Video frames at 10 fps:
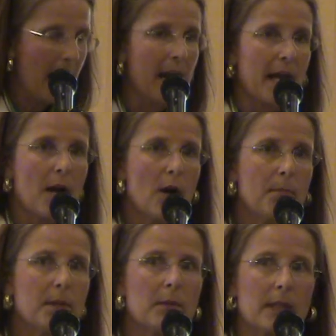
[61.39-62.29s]
And I
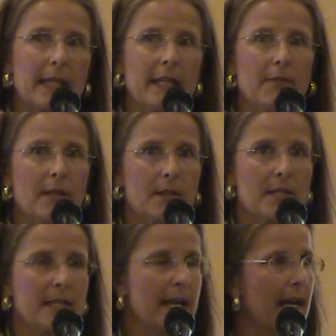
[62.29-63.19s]
hope you will leave here
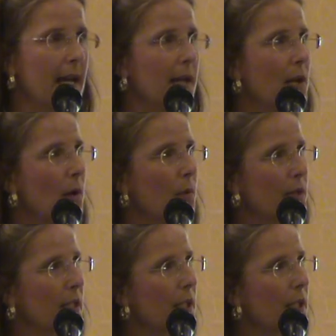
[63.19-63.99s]
today with a